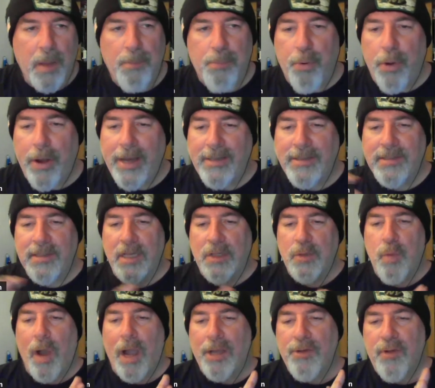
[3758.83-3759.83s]
Braden says,
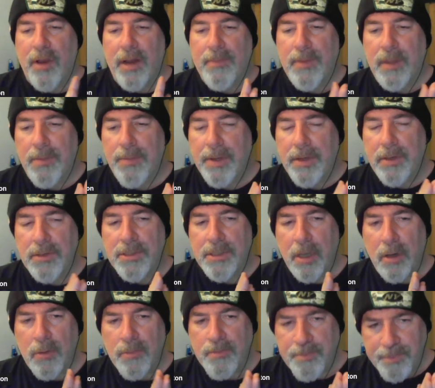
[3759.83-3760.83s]
why trade him to the Bills?
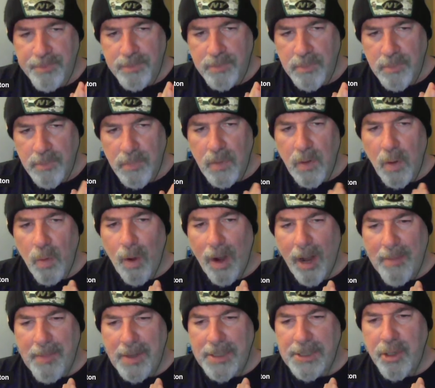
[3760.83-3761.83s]
So what
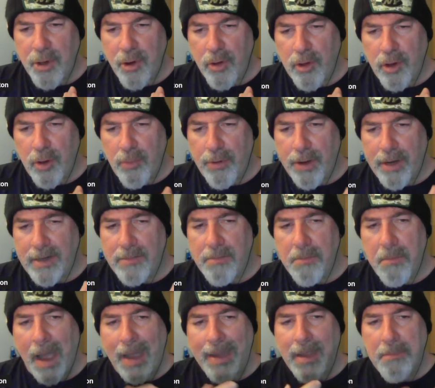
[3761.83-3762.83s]
I'd mentioned earlier, Braden,
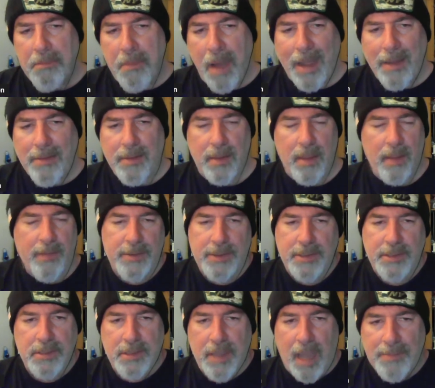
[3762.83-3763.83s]
and this
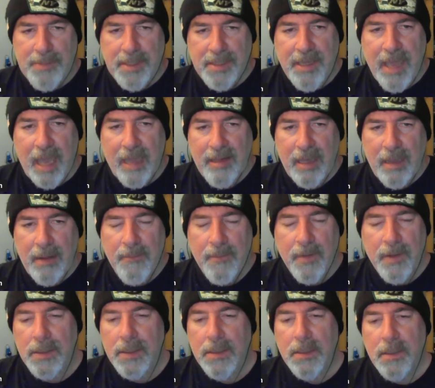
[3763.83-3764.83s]
is just, I'm just guessing,
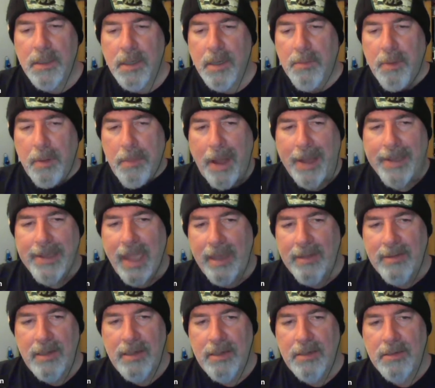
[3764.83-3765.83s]
but my
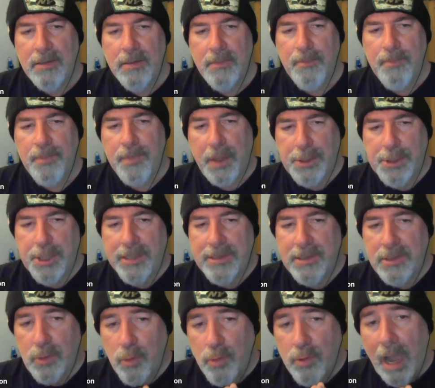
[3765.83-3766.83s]
guess is the
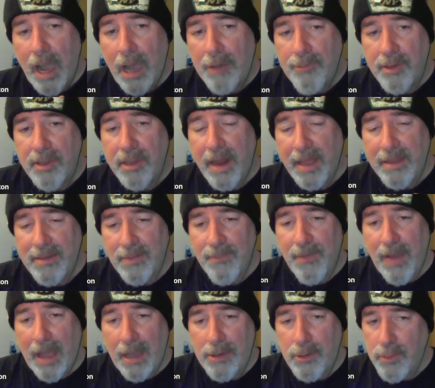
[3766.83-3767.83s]
Jets knew Codrington had some
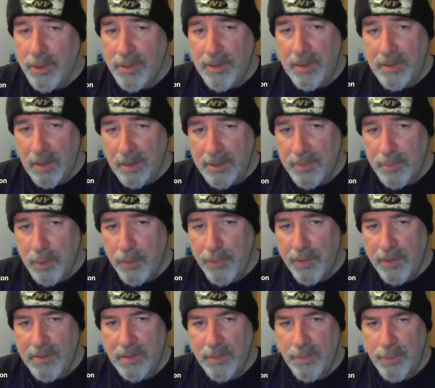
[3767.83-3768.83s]
value because he's done some good
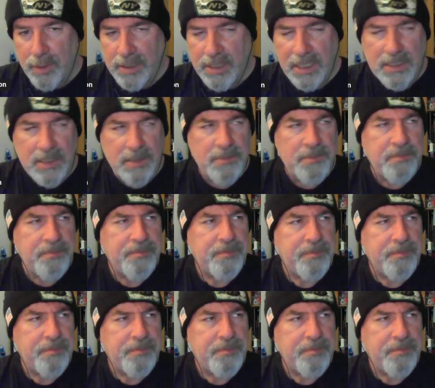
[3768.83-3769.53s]
things in the preseason,